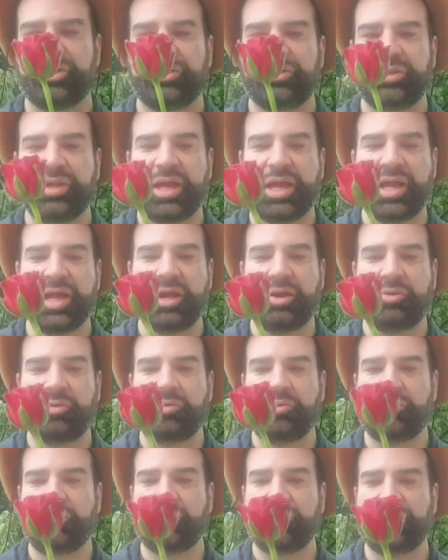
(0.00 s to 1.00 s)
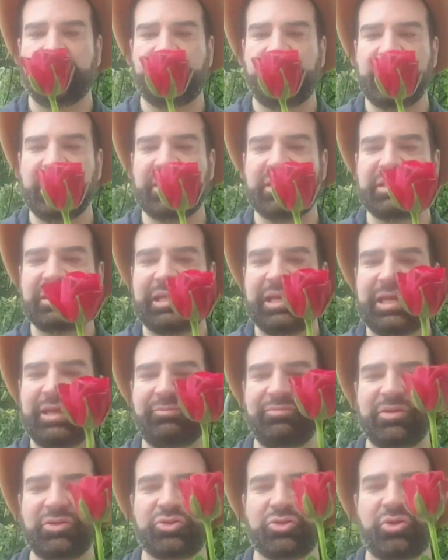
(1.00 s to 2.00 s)
Now this leaf
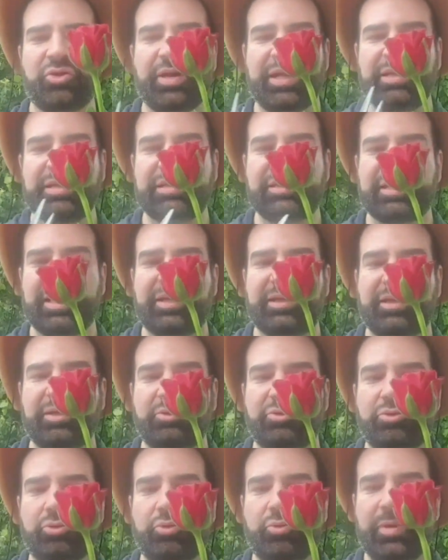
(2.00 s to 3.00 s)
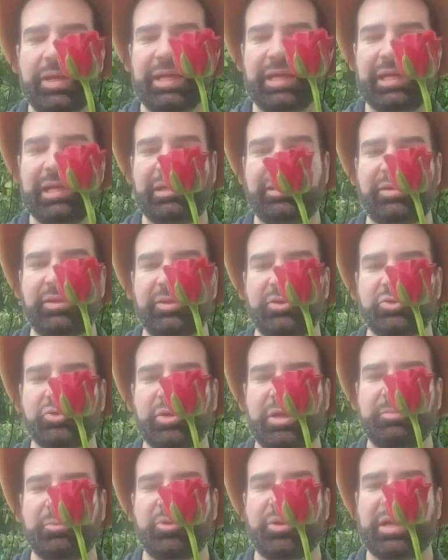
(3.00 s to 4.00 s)
is already starting to wilt, so
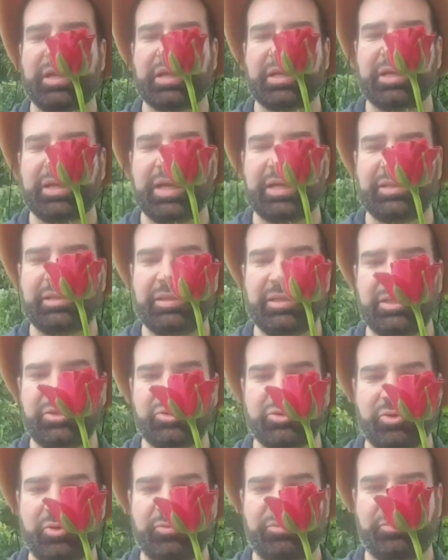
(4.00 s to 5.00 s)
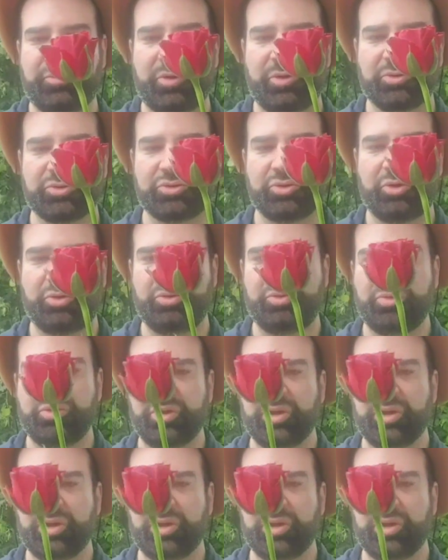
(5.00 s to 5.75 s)
I'm gonna cut this off also.